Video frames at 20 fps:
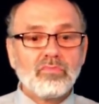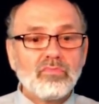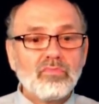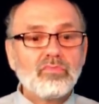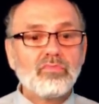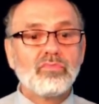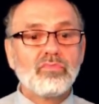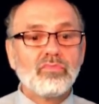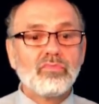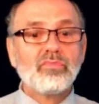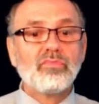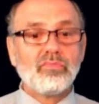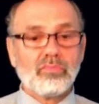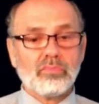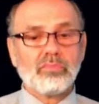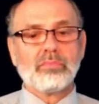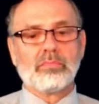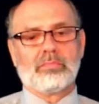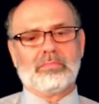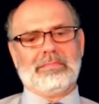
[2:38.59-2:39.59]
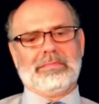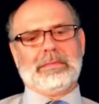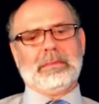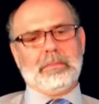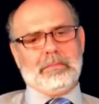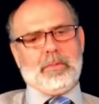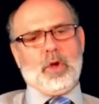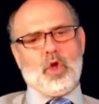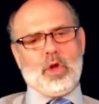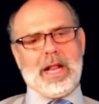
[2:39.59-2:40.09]
or perhaps
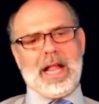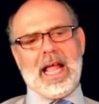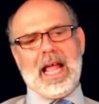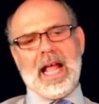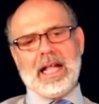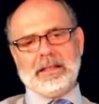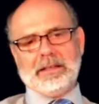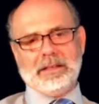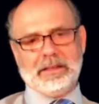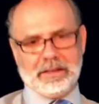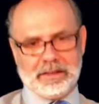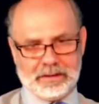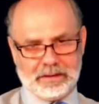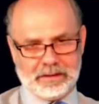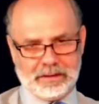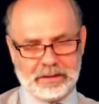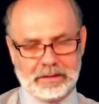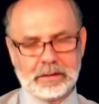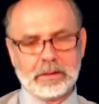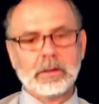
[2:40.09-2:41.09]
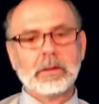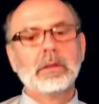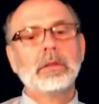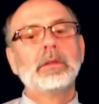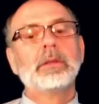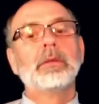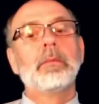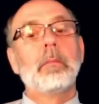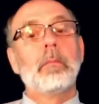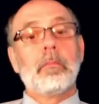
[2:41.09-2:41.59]
they're volunteers in a
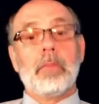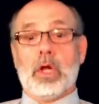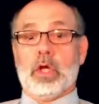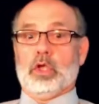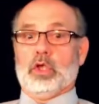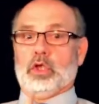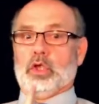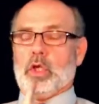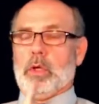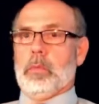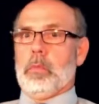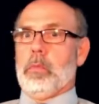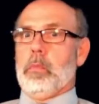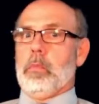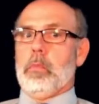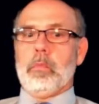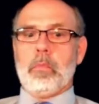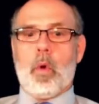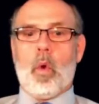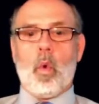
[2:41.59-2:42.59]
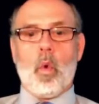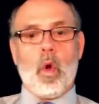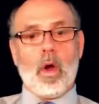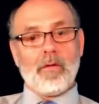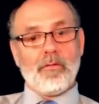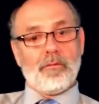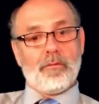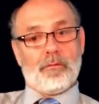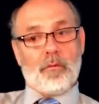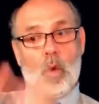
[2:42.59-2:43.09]
campaign or a
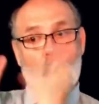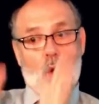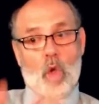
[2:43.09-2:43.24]
voter.